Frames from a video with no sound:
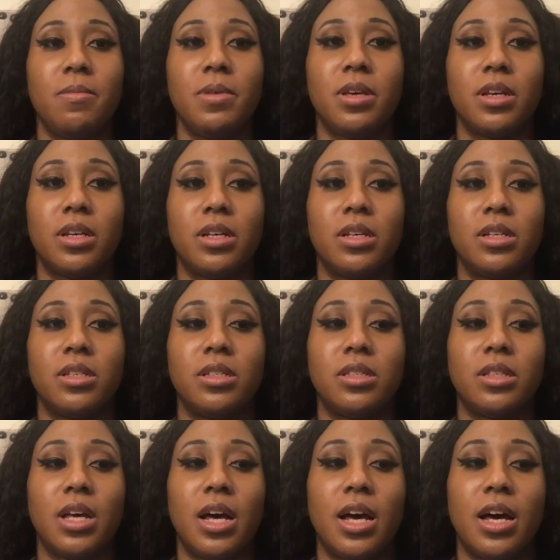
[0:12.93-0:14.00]

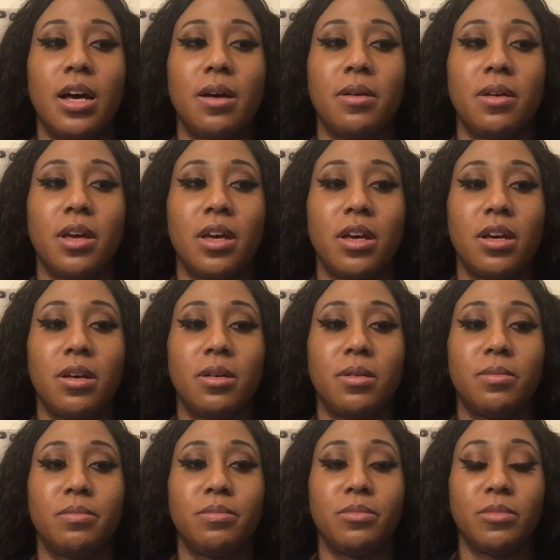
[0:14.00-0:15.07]
because I
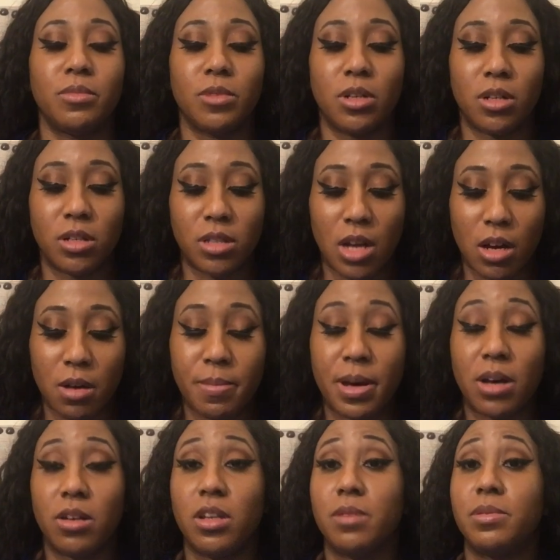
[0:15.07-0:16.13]
am going to talk
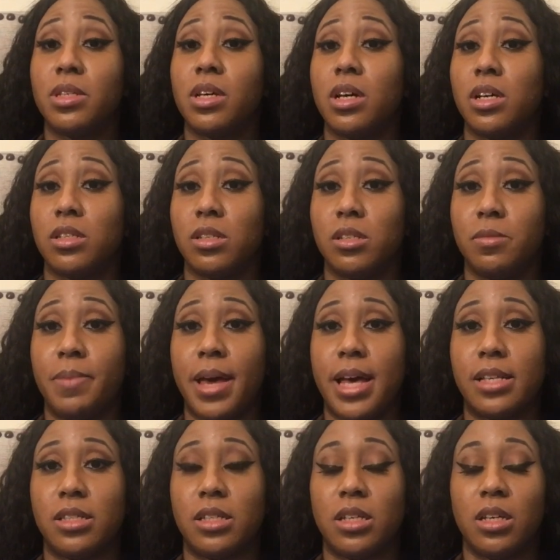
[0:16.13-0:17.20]
about Nipsey Hussle's
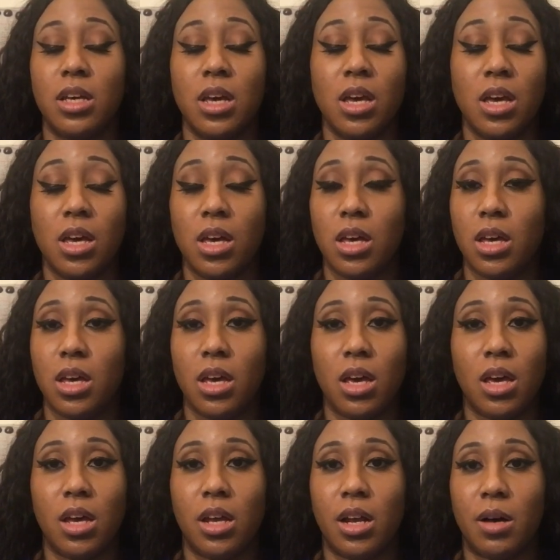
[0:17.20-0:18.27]
passing,
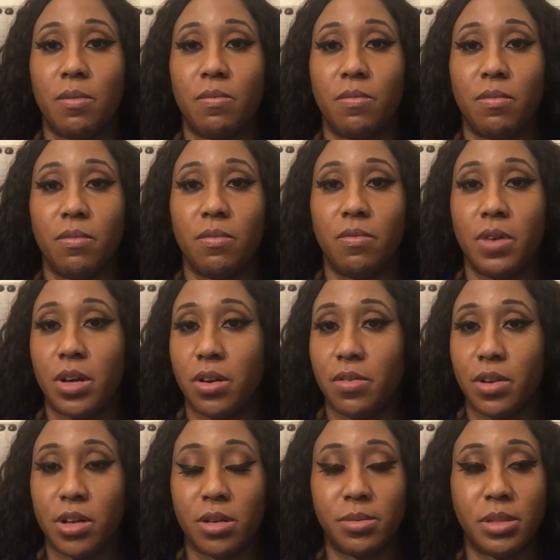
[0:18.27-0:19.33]
and I'm very,
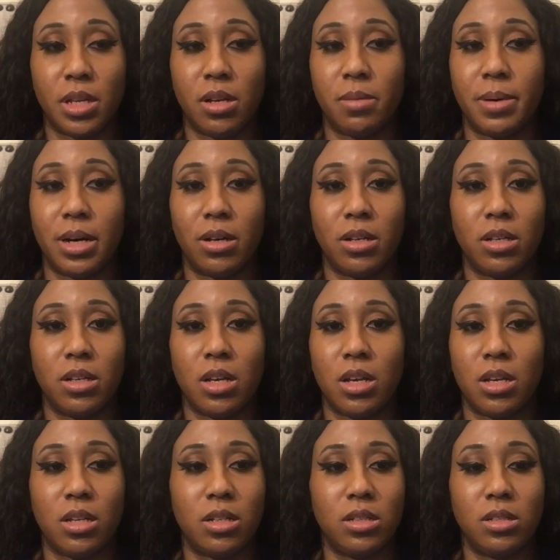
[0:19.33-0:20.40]
very upset about it,
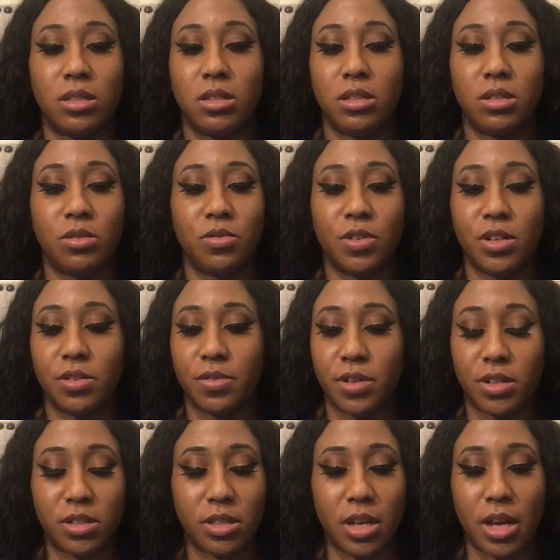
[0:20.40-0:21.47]
and it's very,
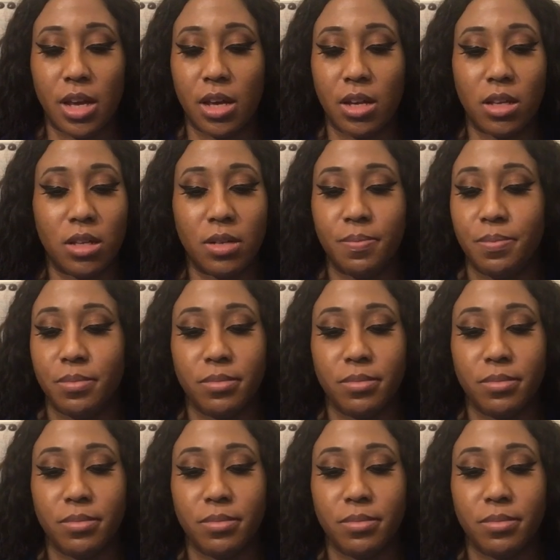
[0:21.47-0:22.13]
very sad, and